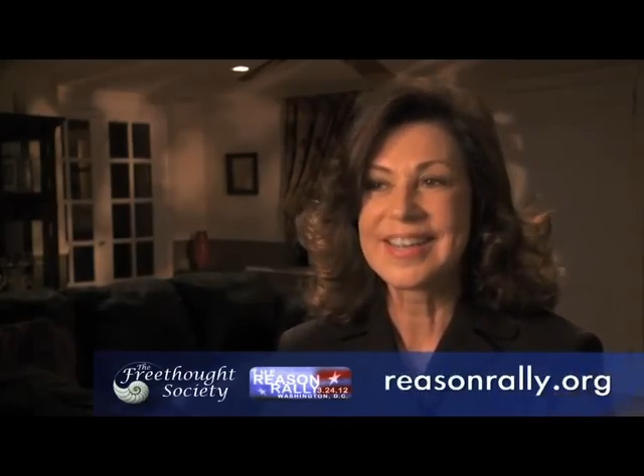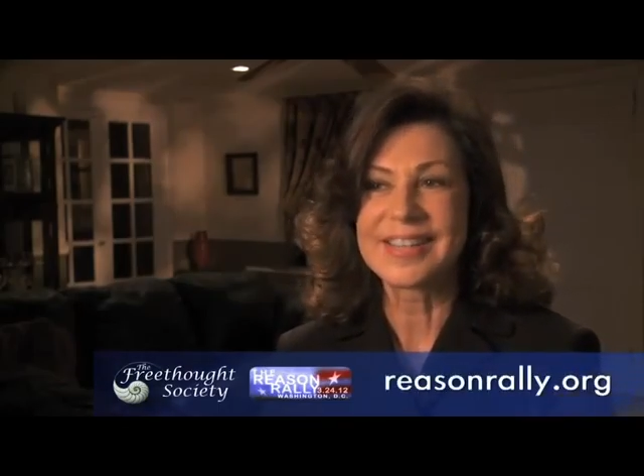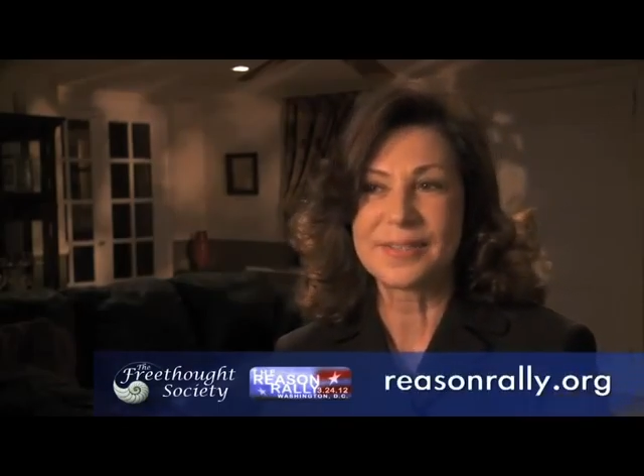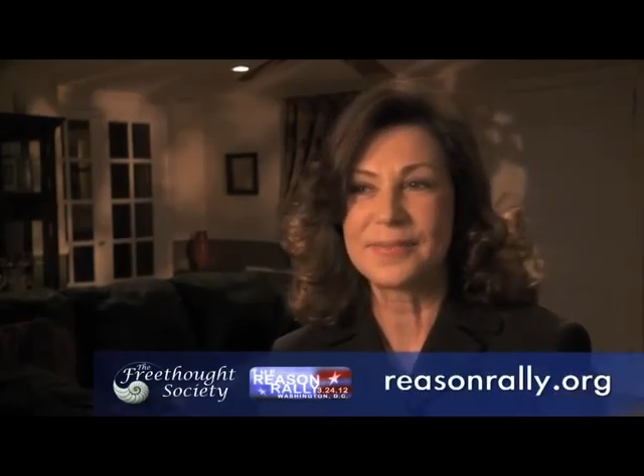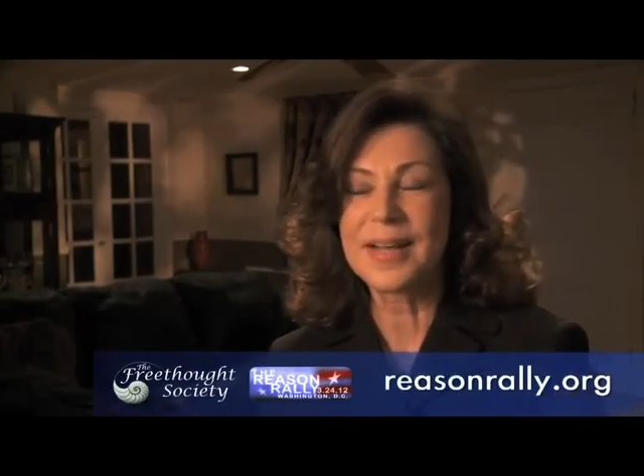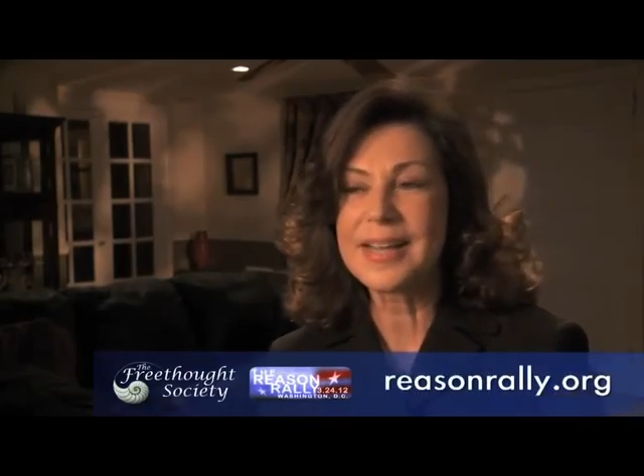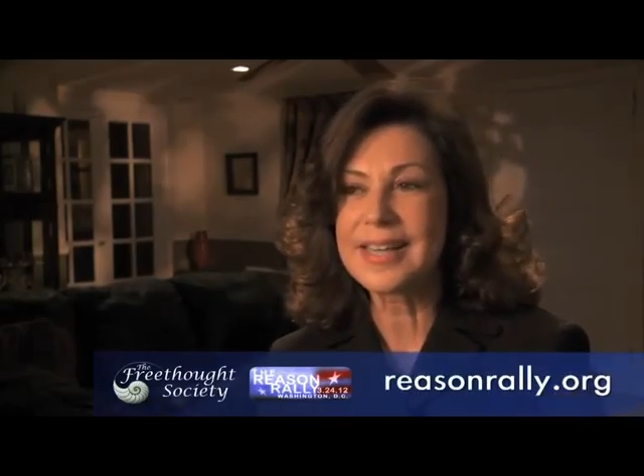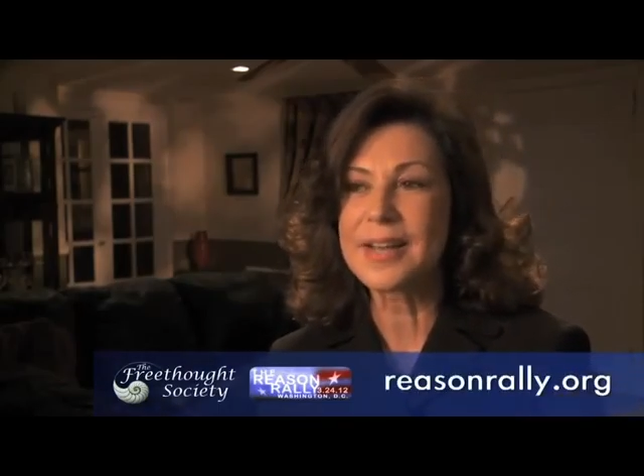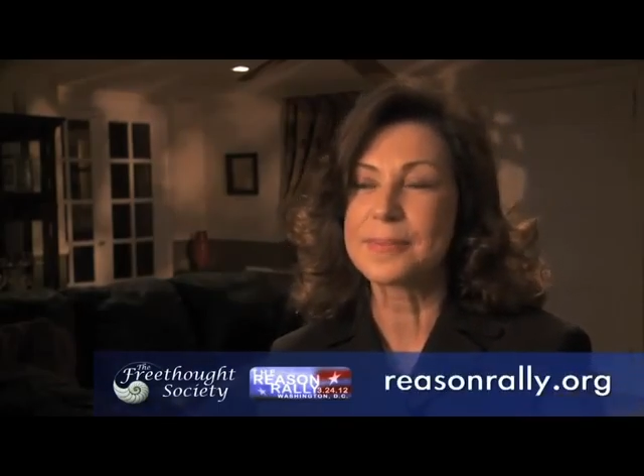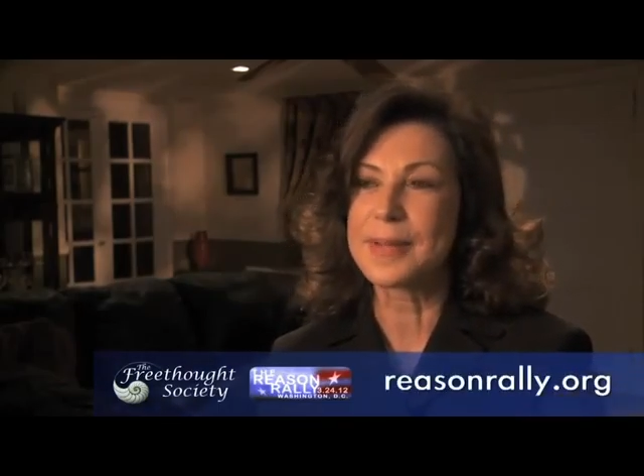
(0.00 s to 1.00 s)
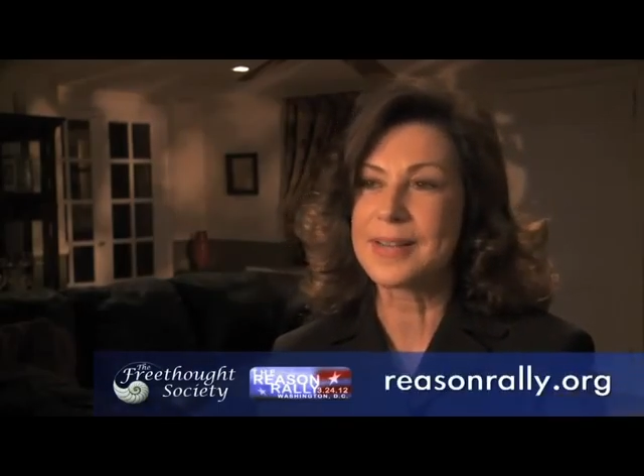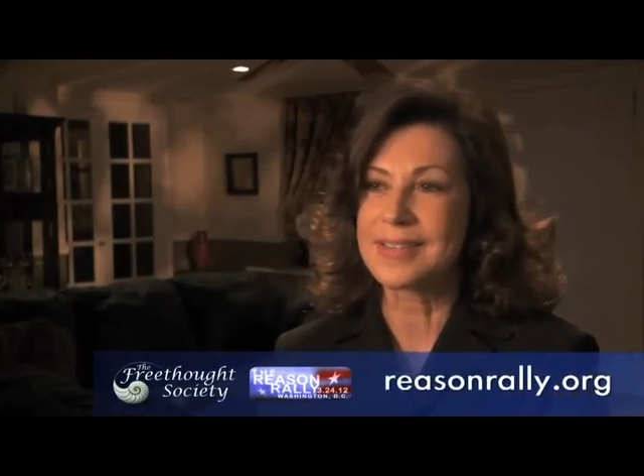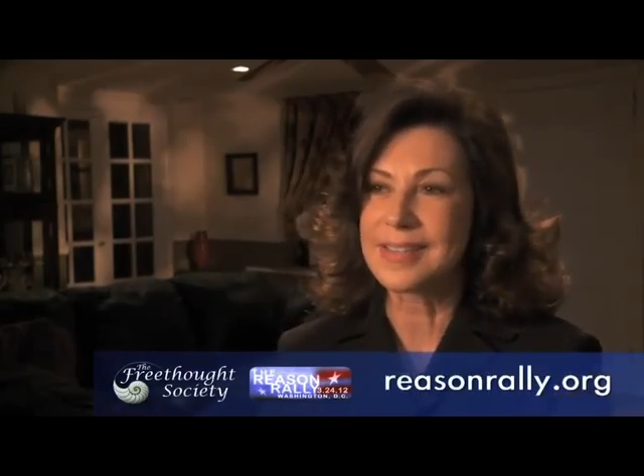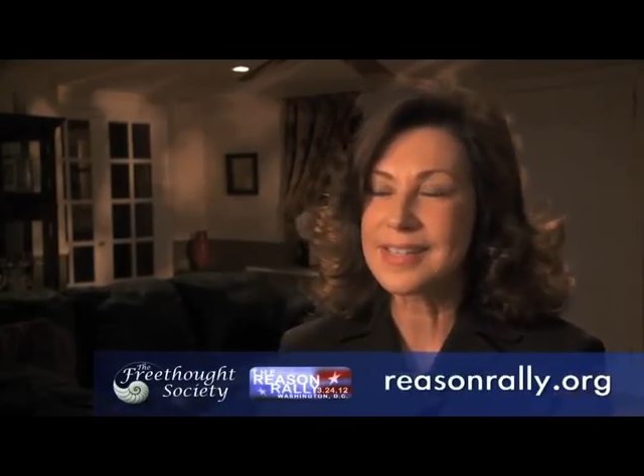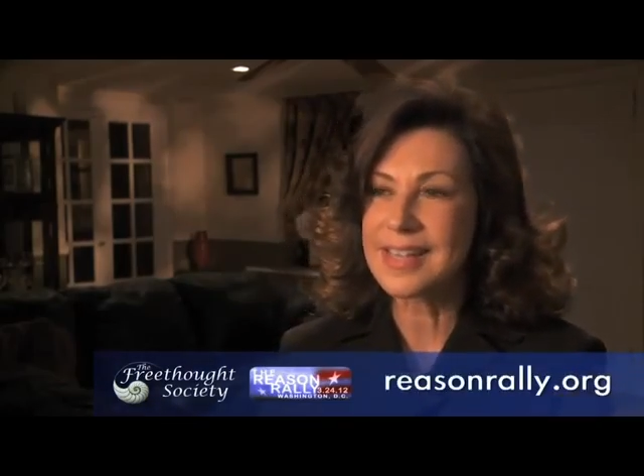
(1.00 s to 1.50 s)
to find out about
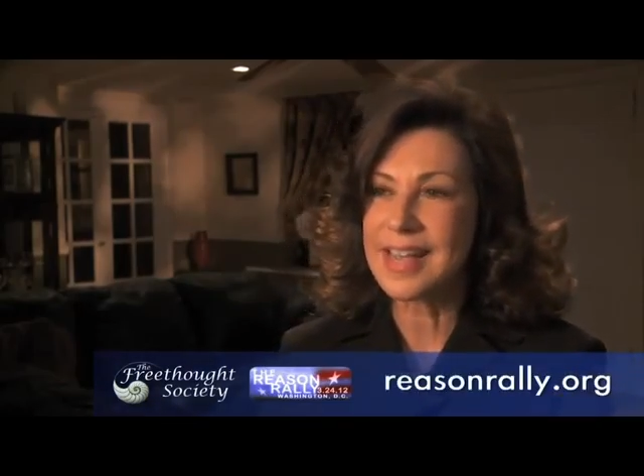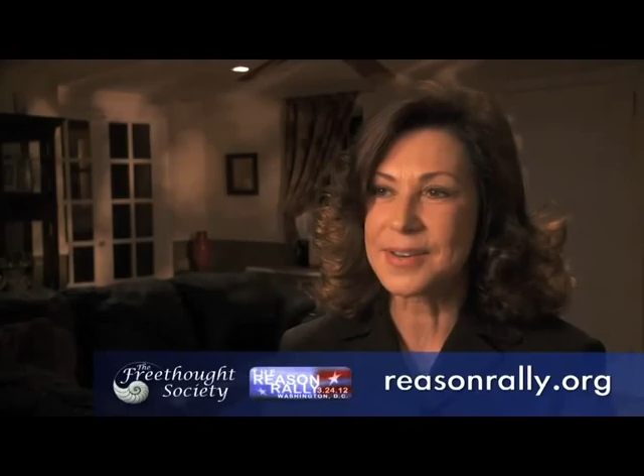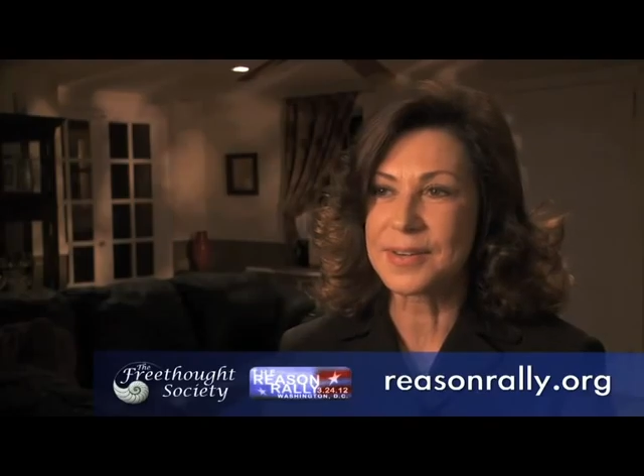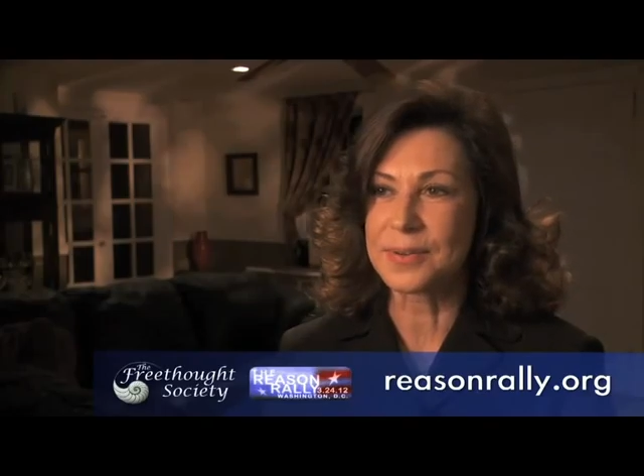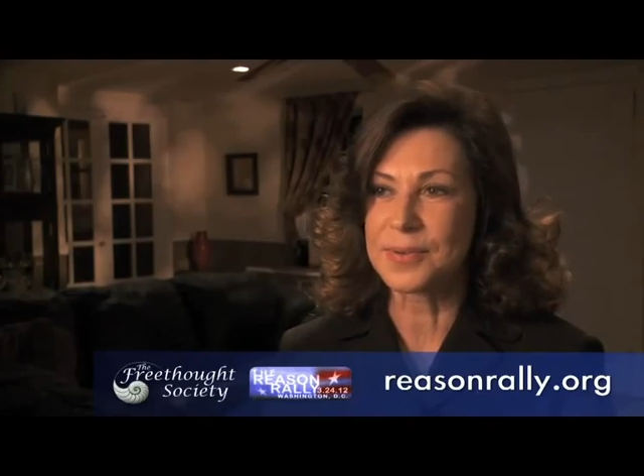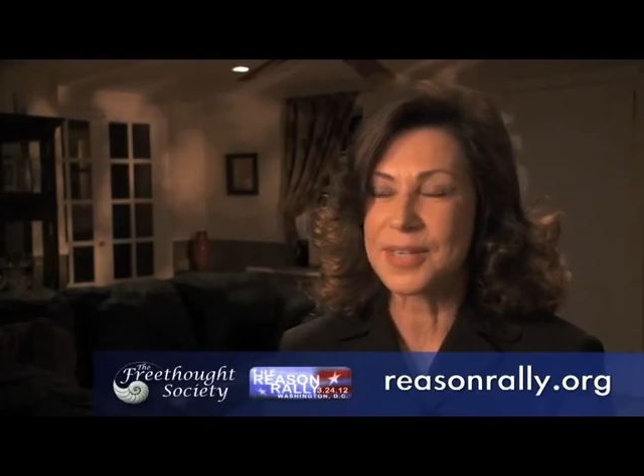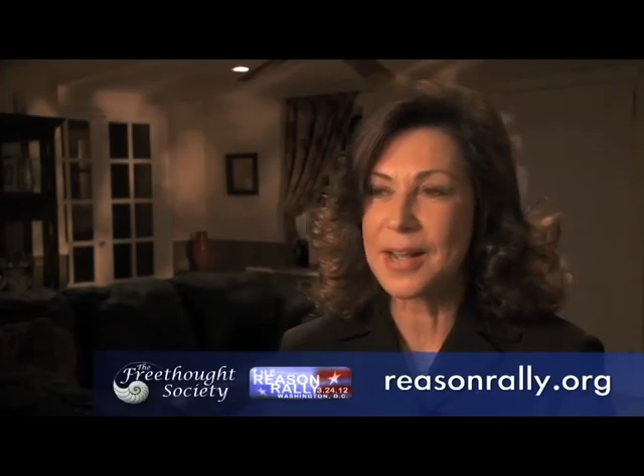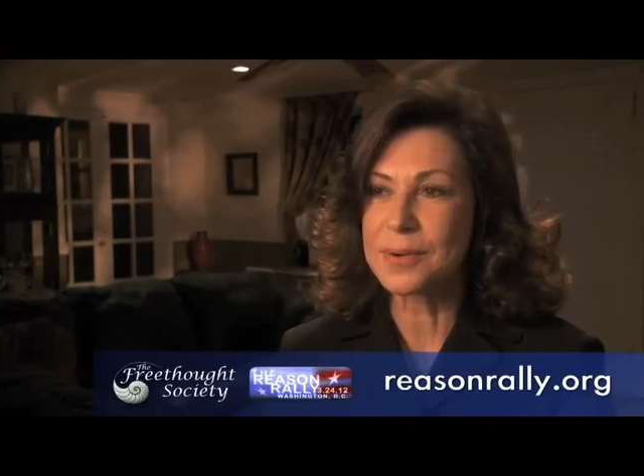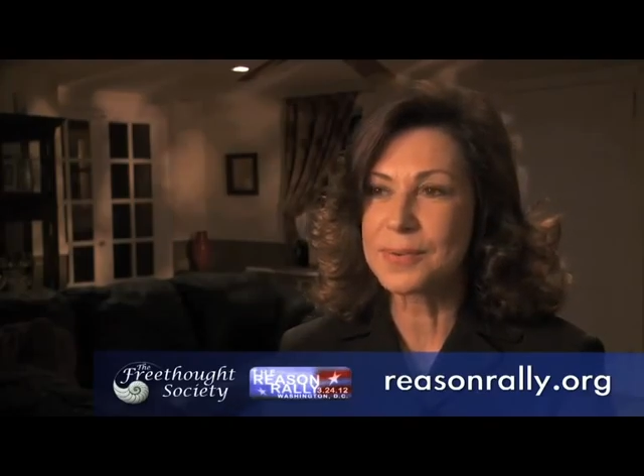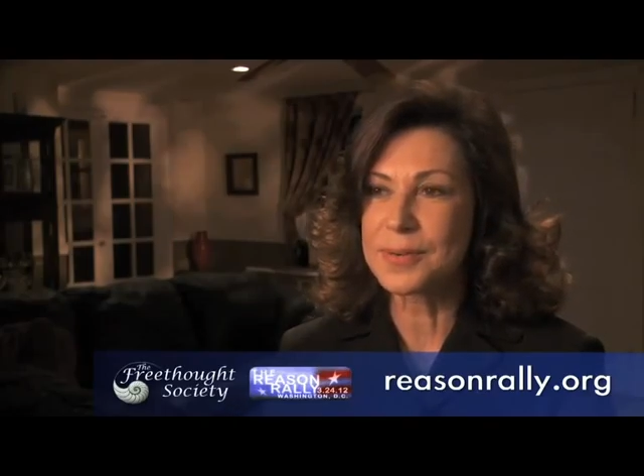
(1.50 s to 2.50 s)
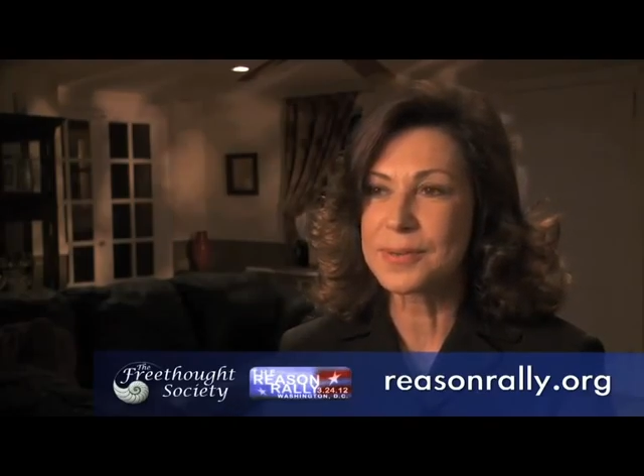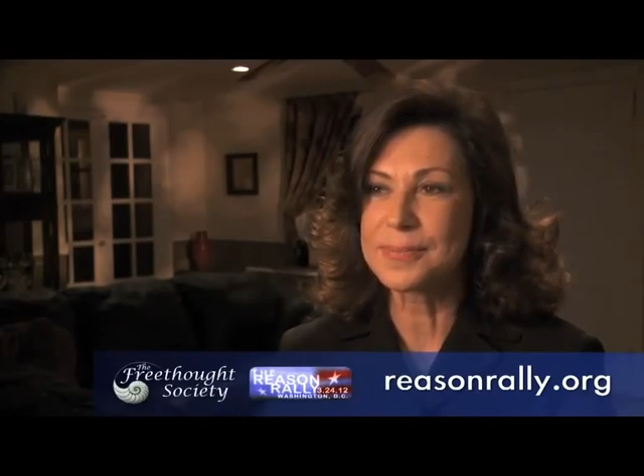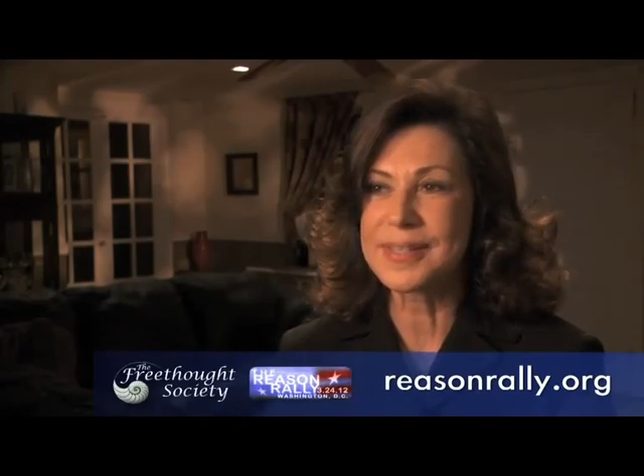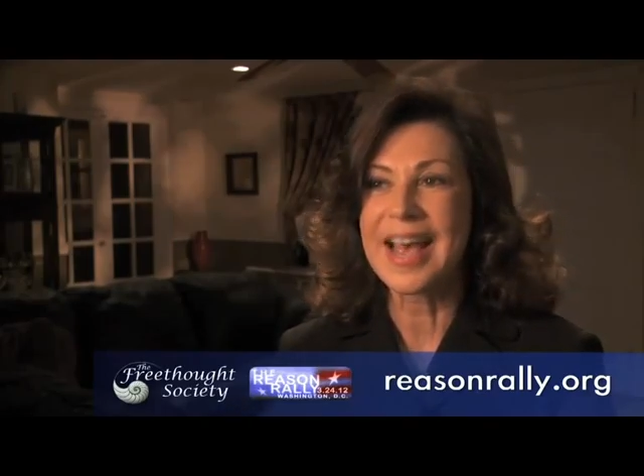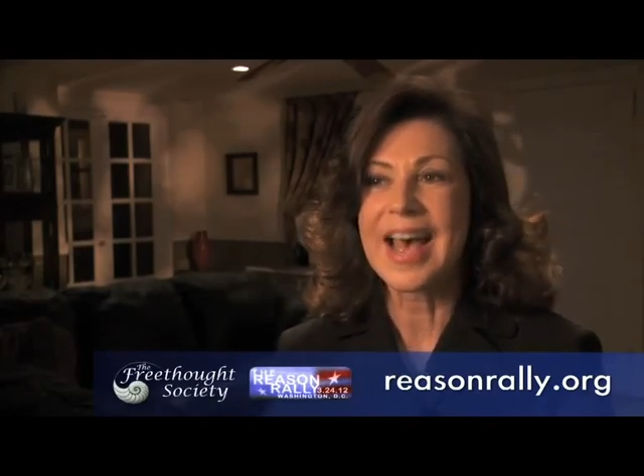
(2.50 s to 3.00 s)
discounted hotel rooms